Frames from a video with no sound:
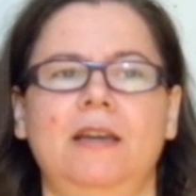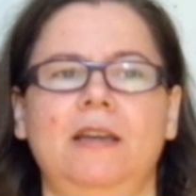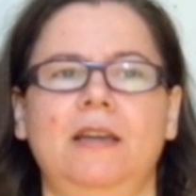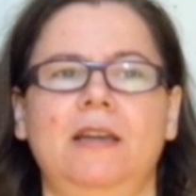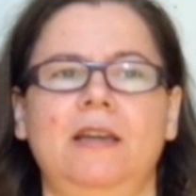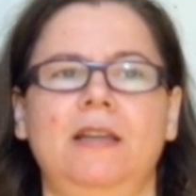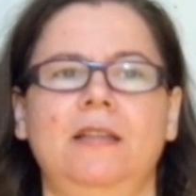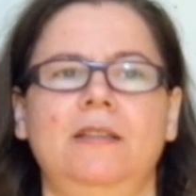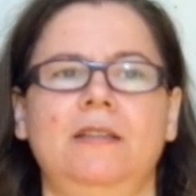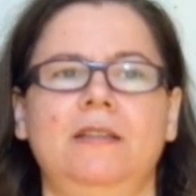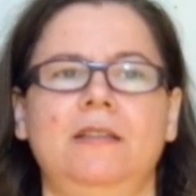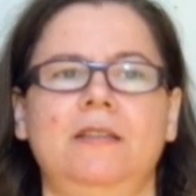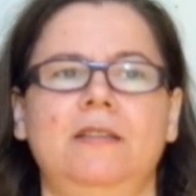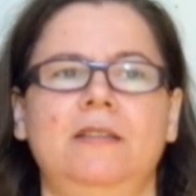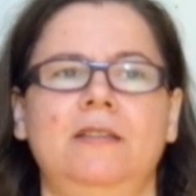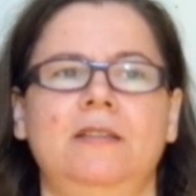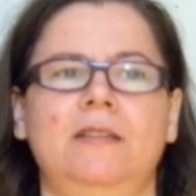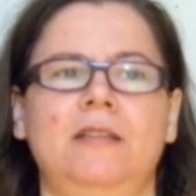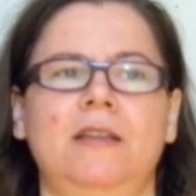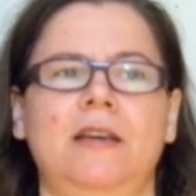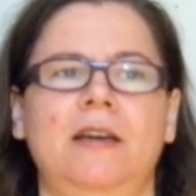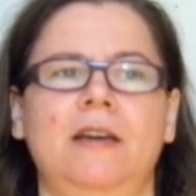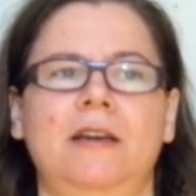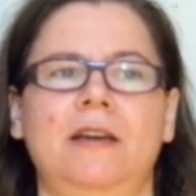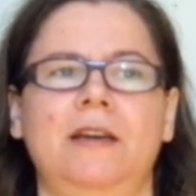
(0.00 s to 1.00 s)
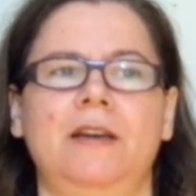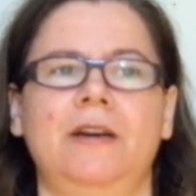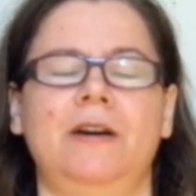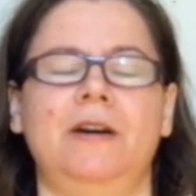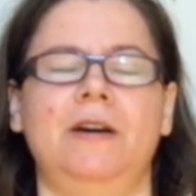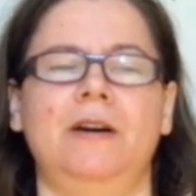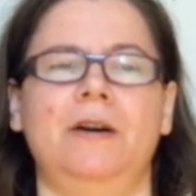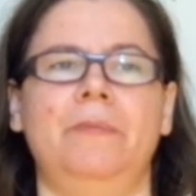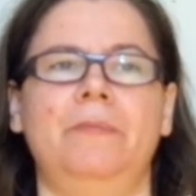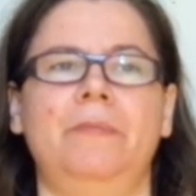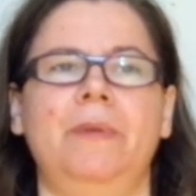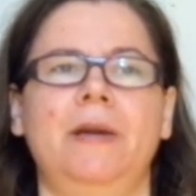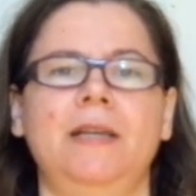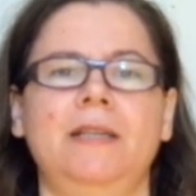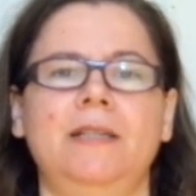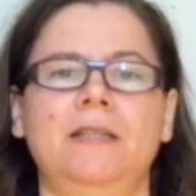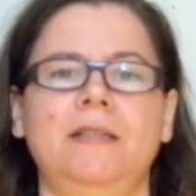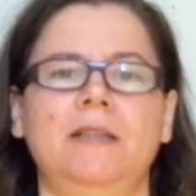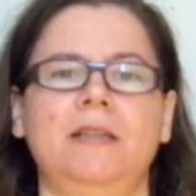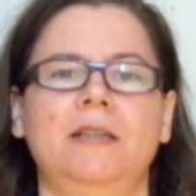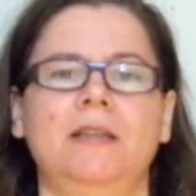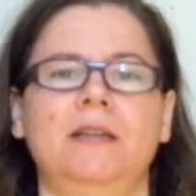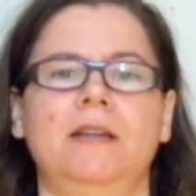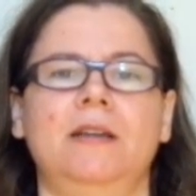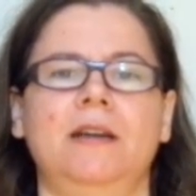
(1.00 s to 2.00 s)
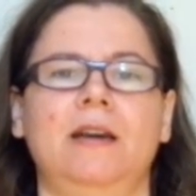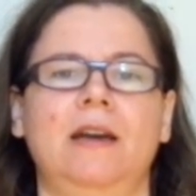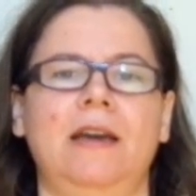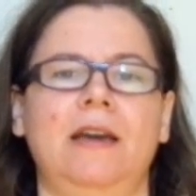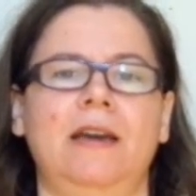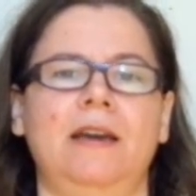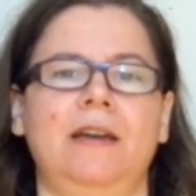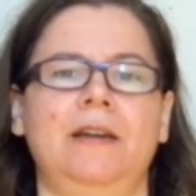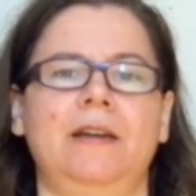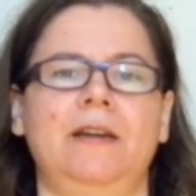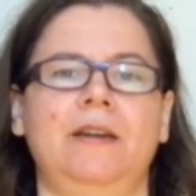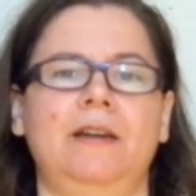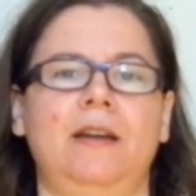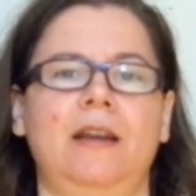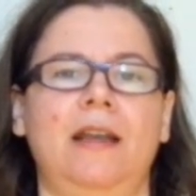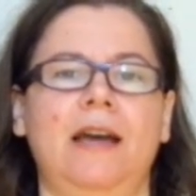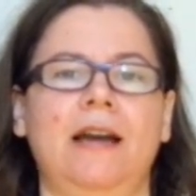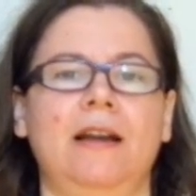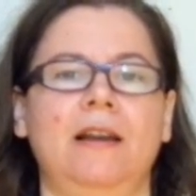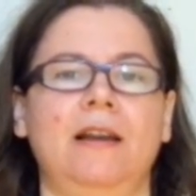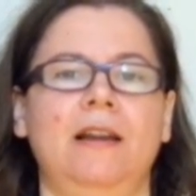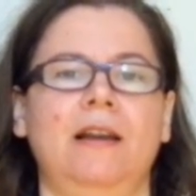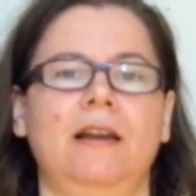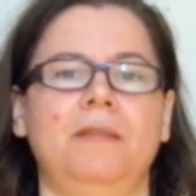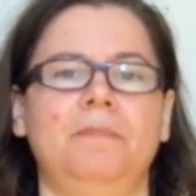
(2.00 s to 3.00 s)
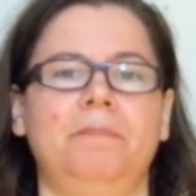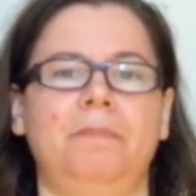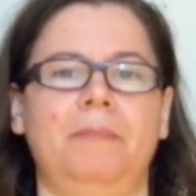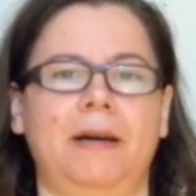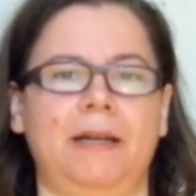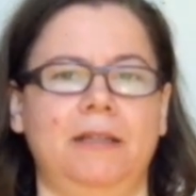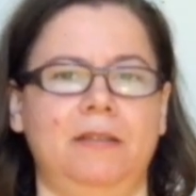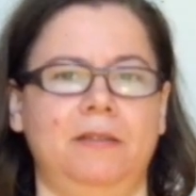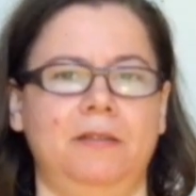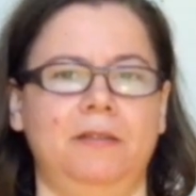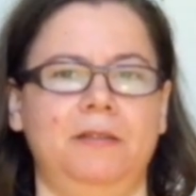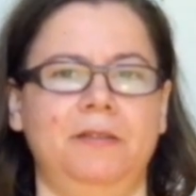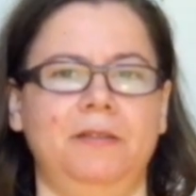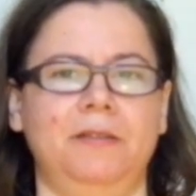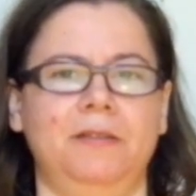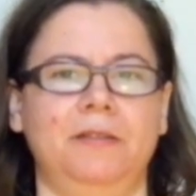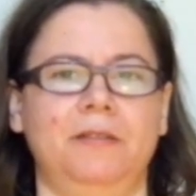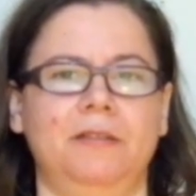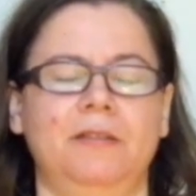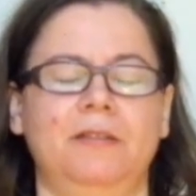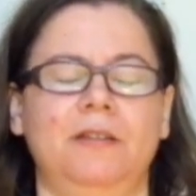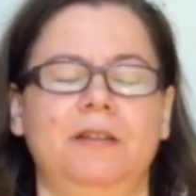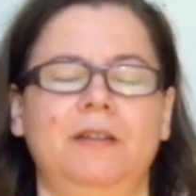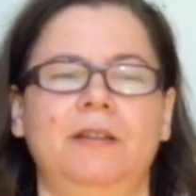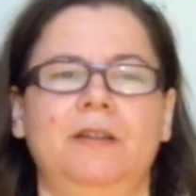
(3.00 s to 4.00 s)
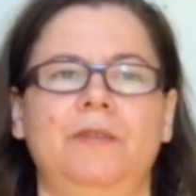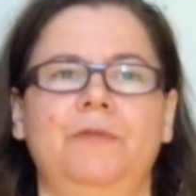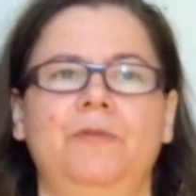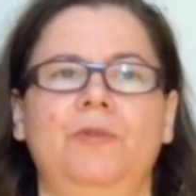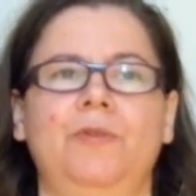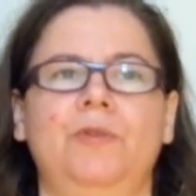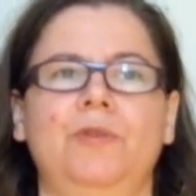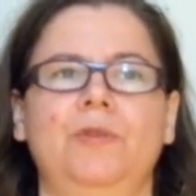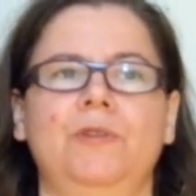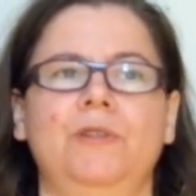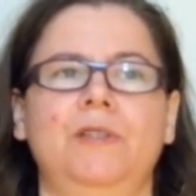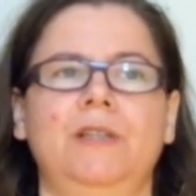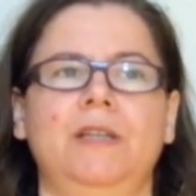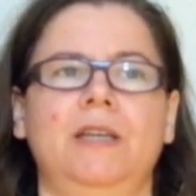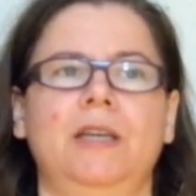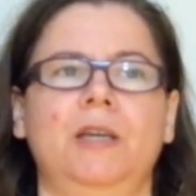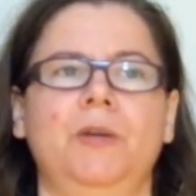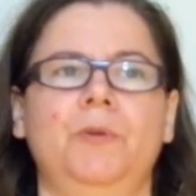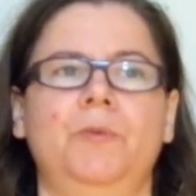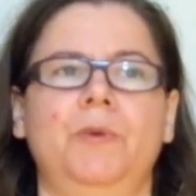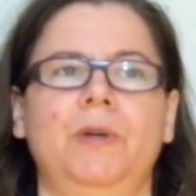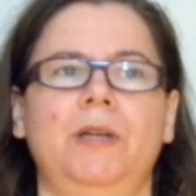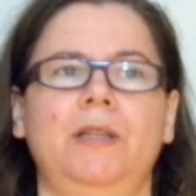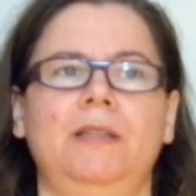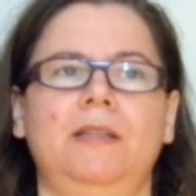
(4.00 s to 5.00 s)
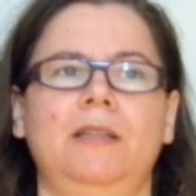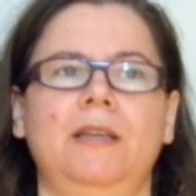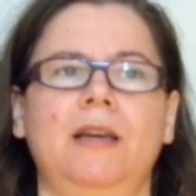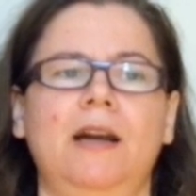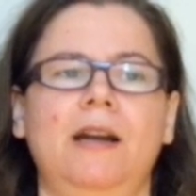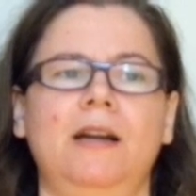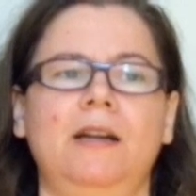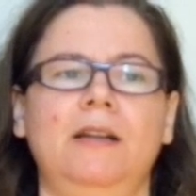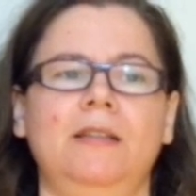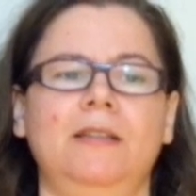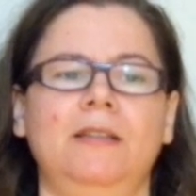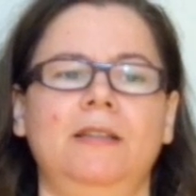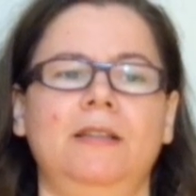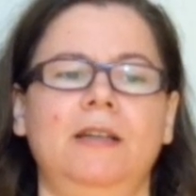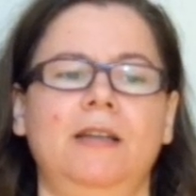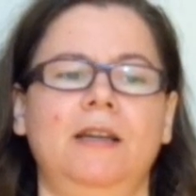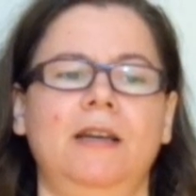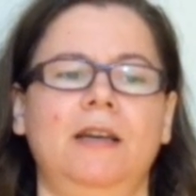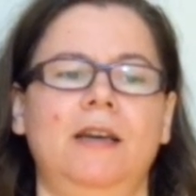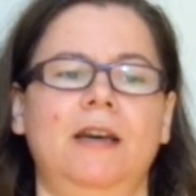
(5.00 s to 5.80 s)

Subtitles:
It is a basic raglan pattern for a DK weight yarn.